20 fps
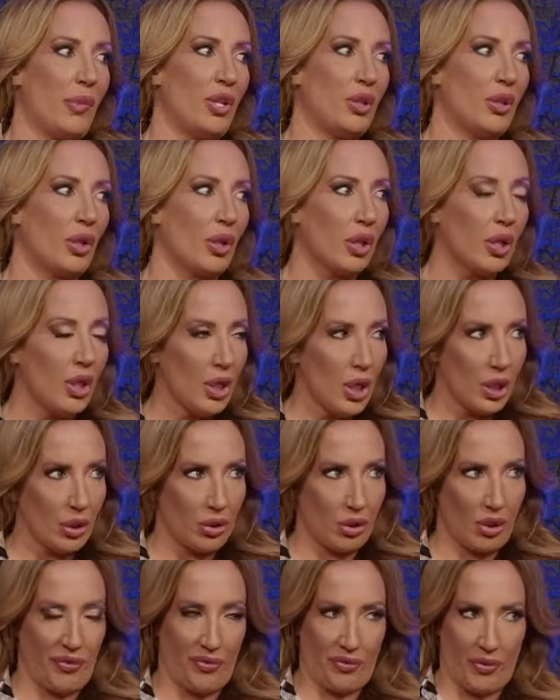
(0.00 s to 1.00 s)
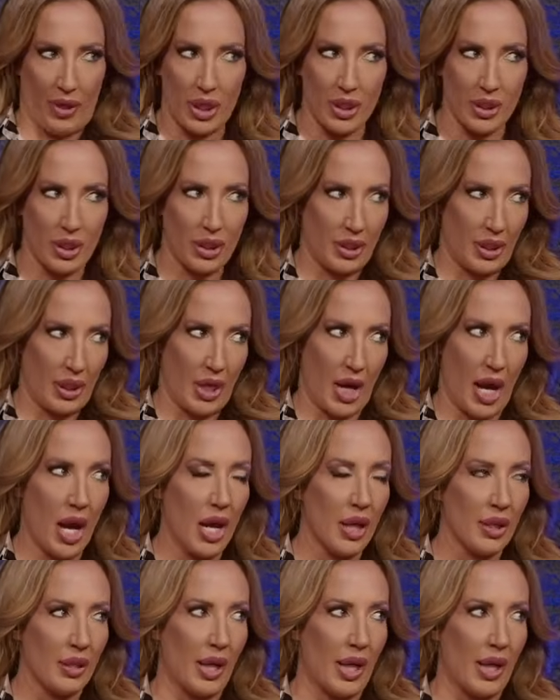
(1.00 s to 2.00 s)
They're afraid,
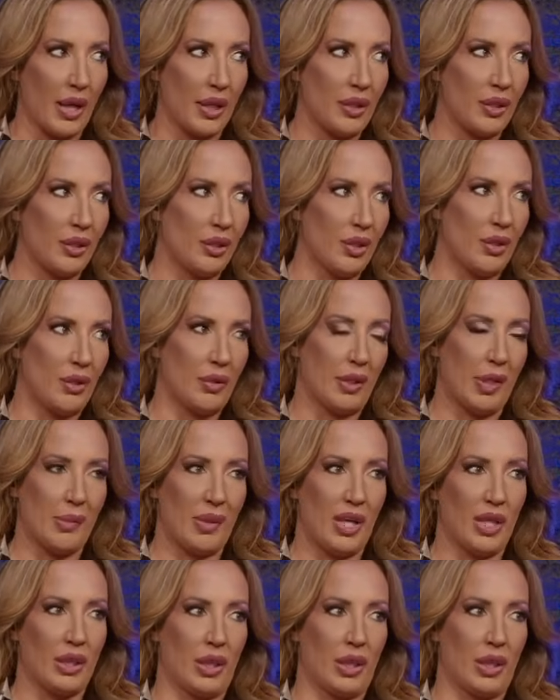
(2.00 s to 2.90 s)
like, you know what I mean?